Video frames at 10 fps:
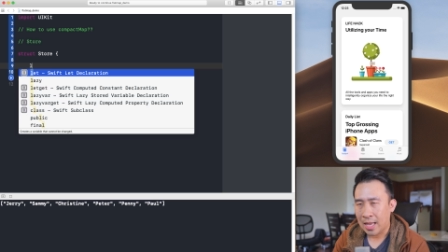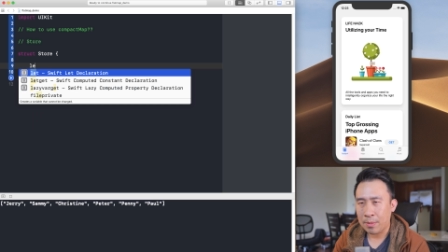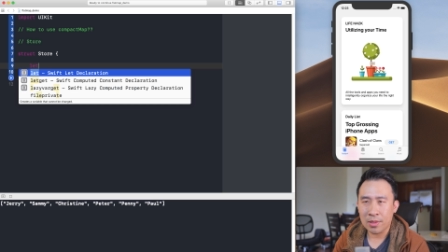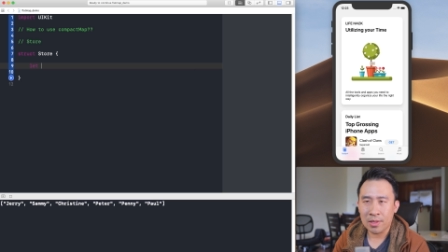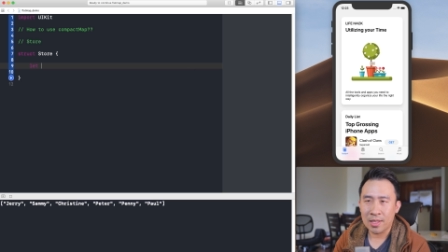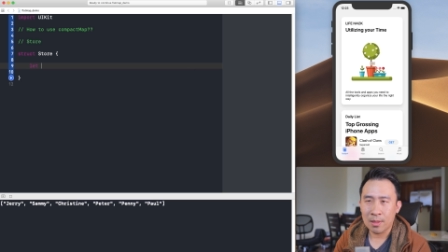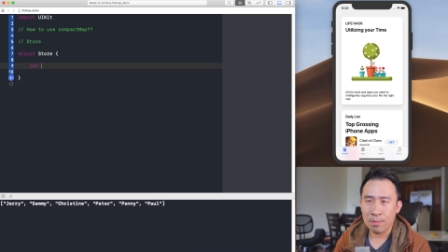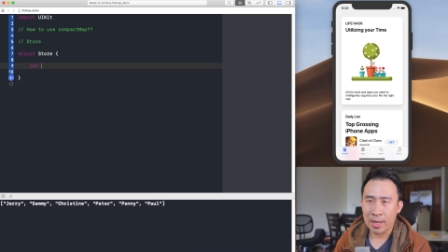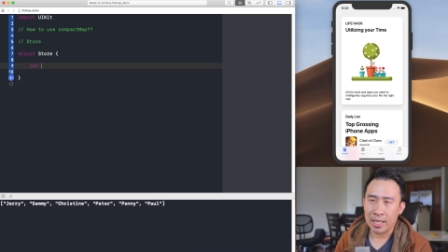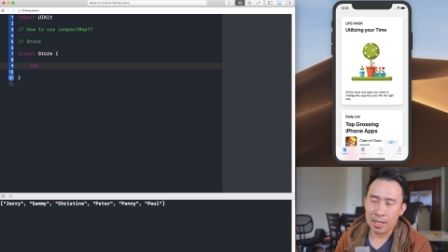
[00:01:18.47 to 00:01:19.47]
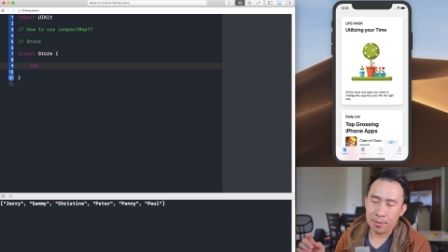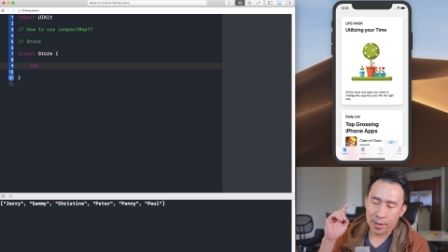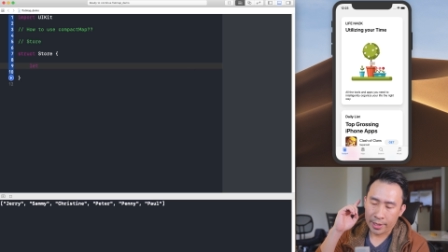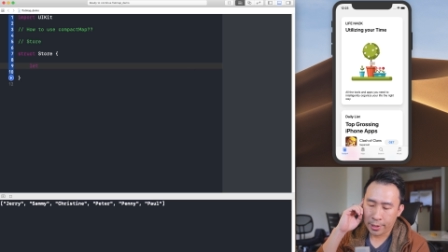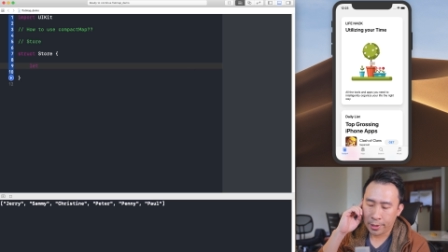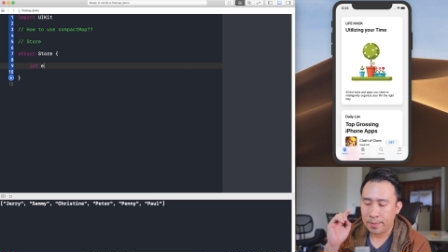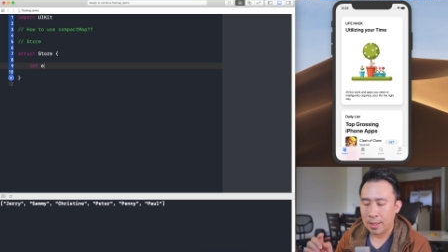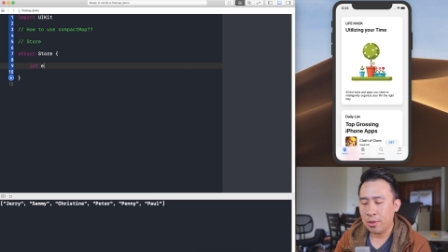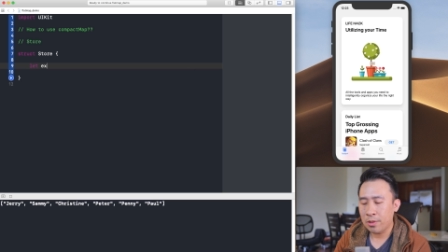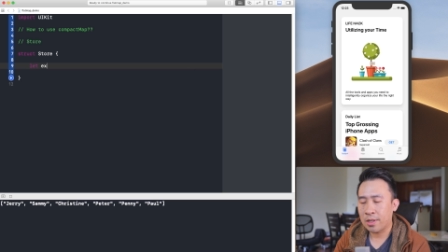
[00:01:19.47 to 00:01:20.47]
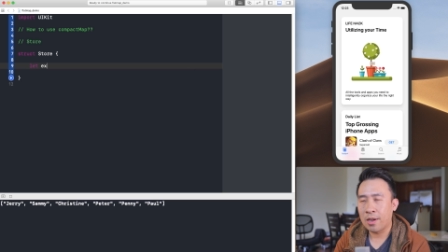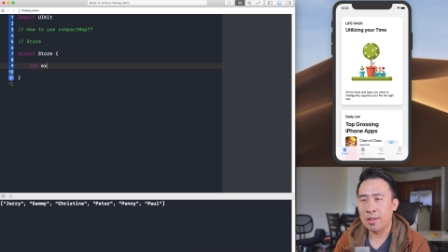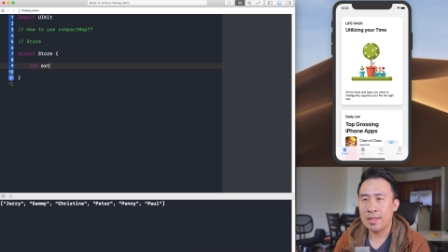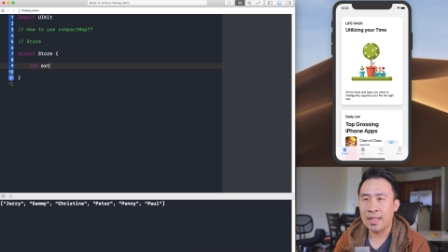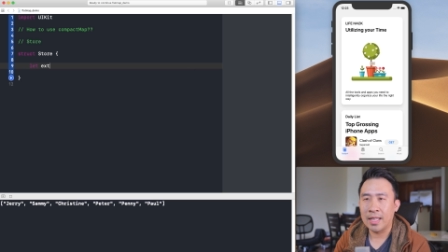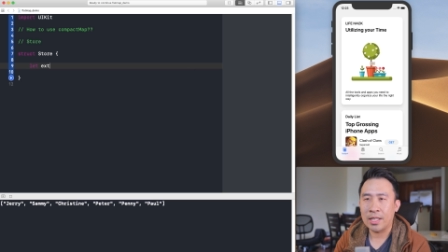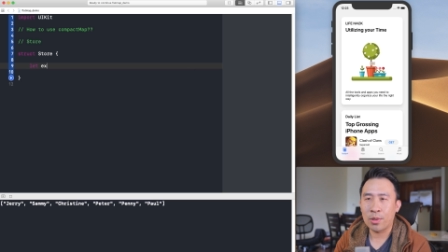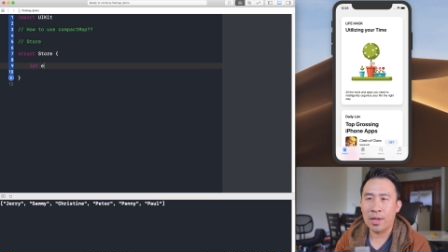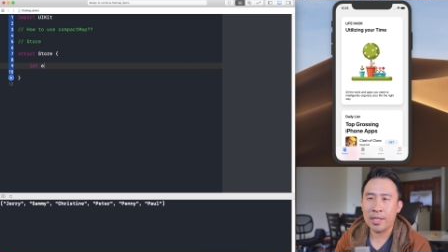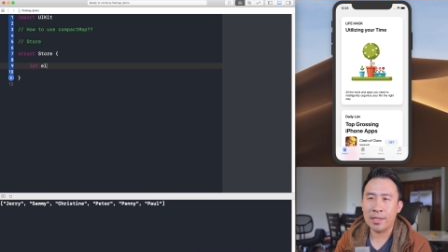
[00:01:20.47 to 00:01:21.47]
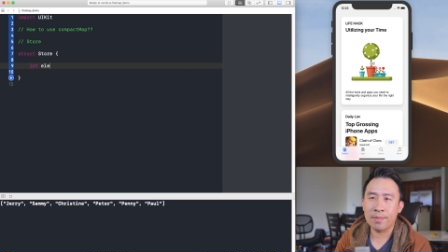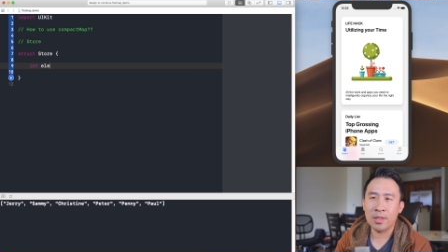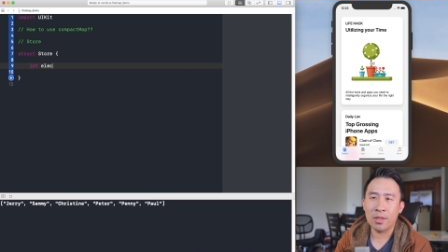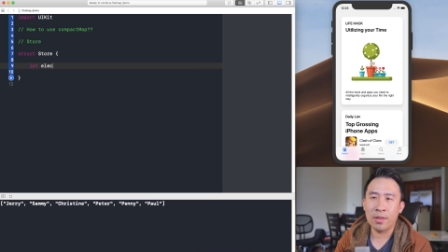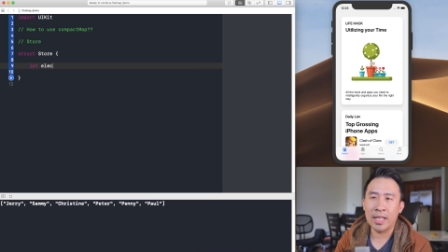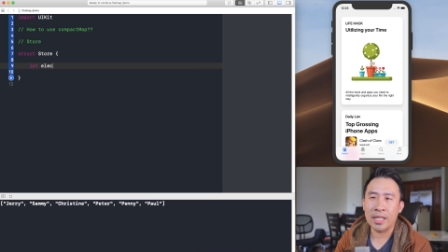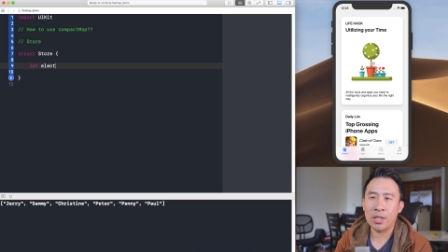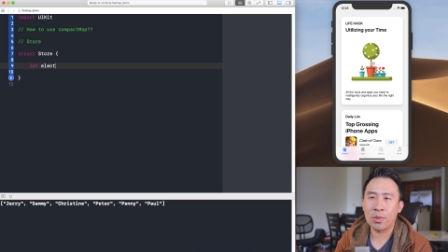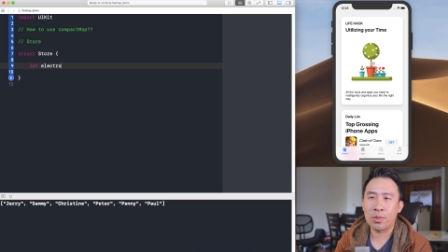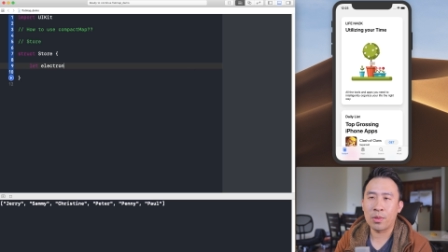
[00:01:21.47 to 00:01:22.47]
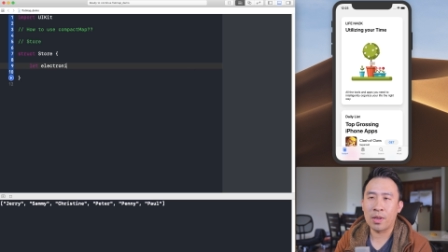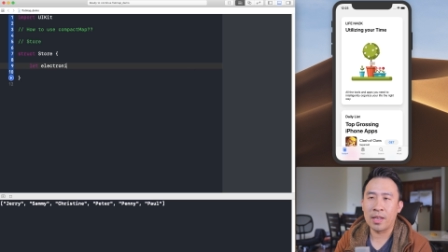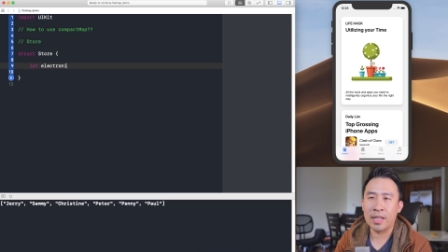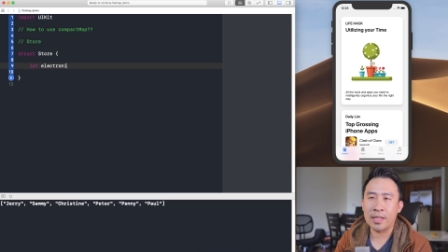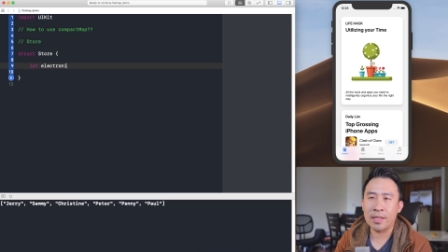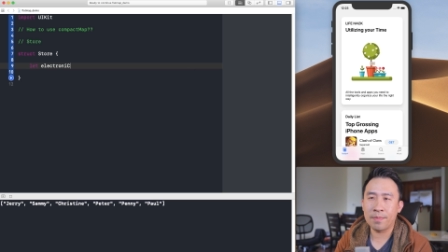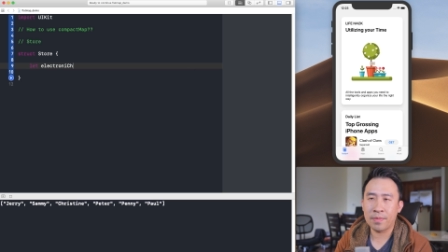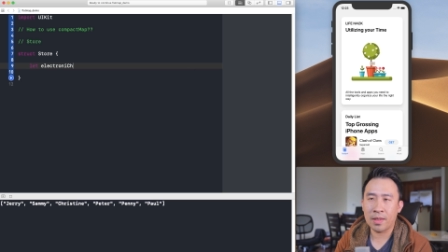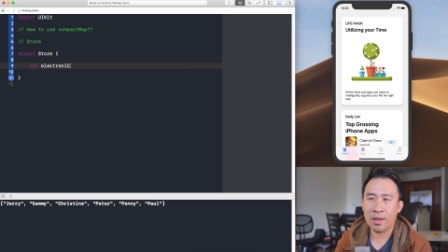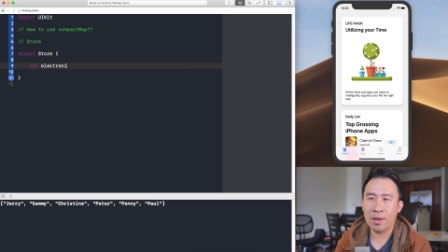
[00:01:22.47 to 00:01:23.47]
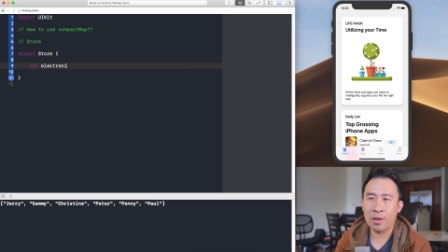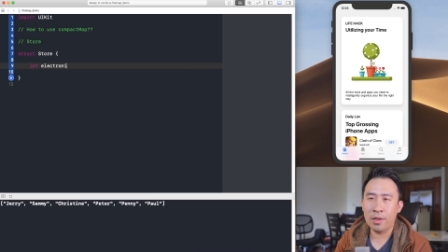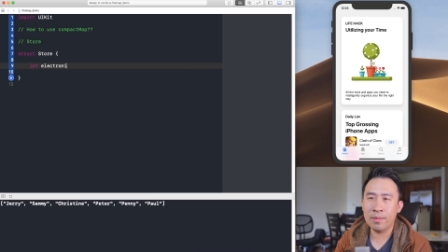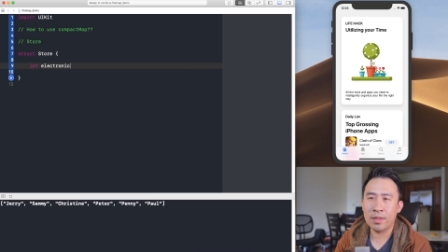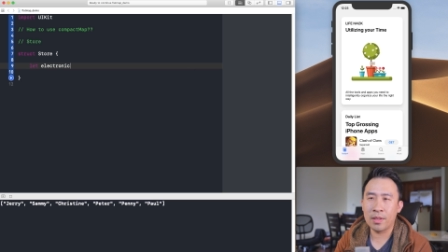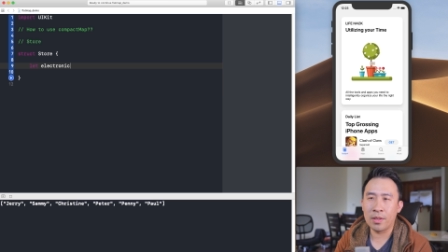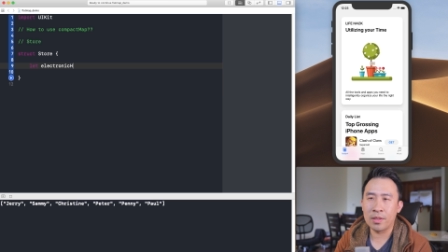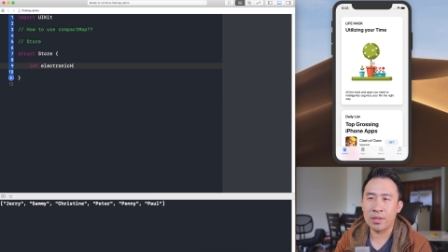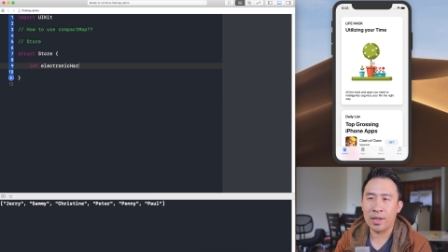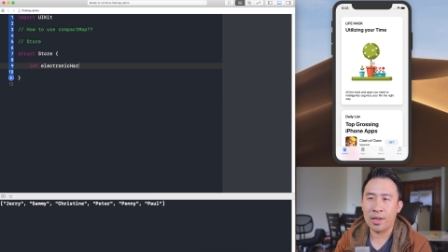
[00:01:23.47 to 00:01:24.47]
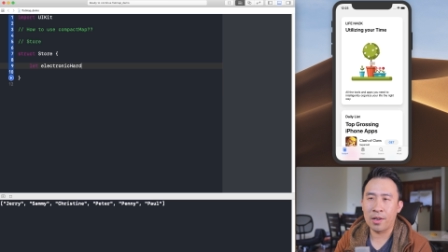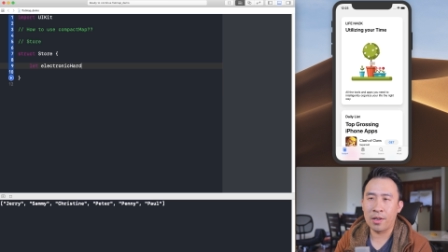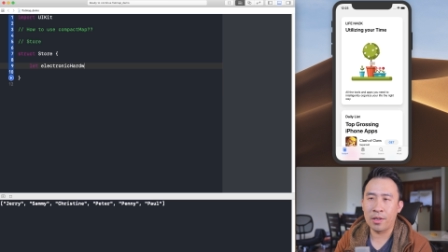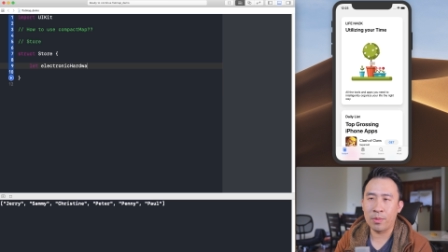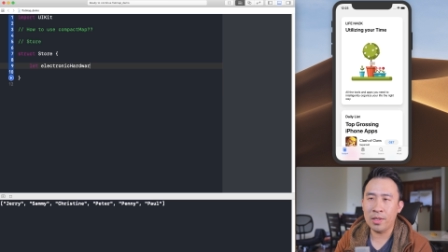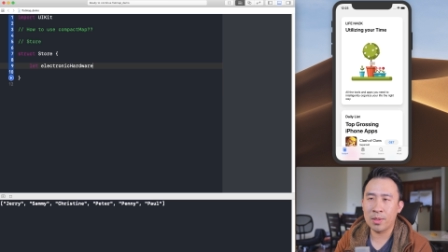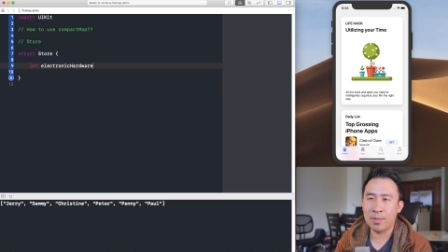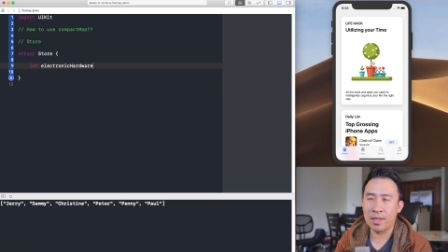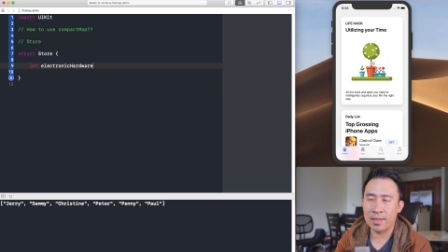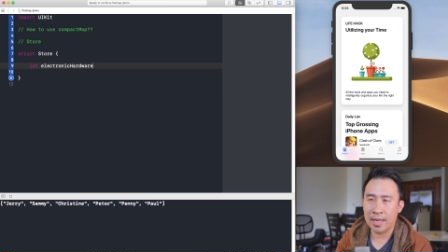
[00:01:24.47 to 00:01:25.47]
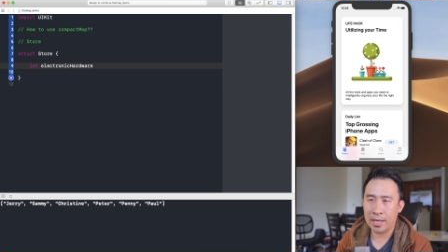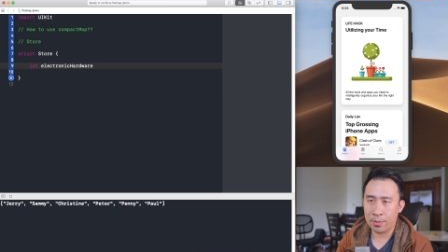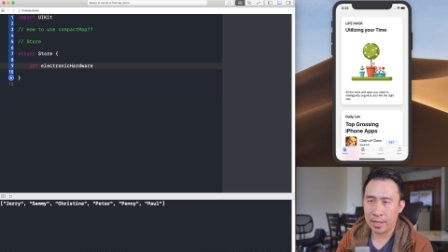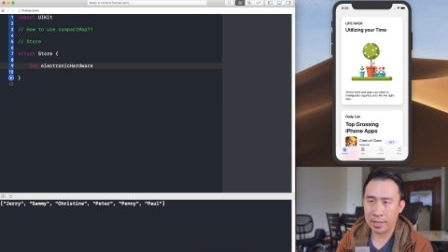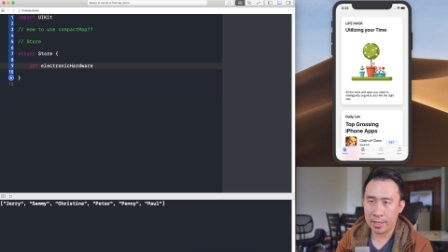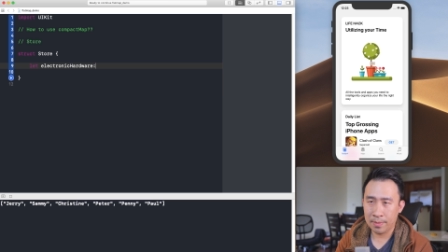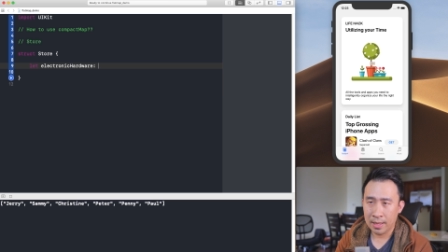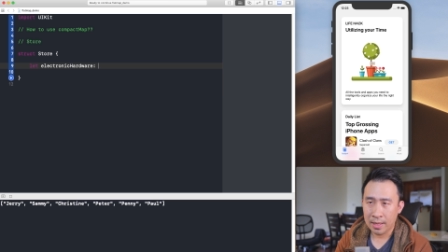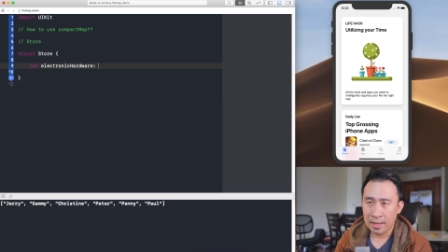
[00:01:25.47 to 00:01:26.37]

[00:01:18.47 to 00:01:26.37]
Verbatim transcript: I'm going to just make it up right here. I'm going to call this electronic. So electronic hard, so trying hard where to spell this guy correctly.